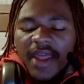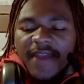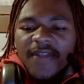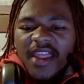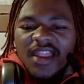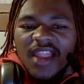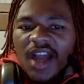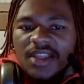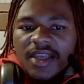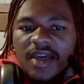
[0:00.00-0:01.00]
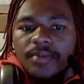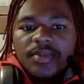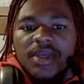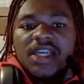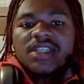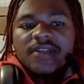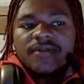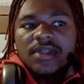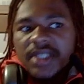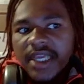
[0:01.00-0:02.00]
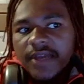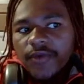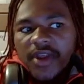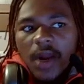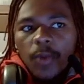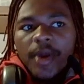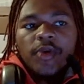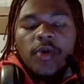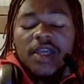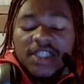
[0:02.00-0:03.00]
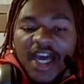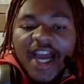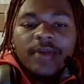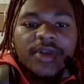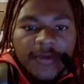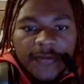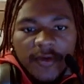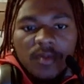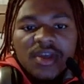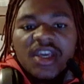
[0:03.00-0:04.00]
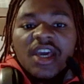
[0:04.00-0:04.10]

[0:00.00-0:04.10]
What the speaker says: feeling locked up because of the slavery that I went through as a Lyran. You feel me?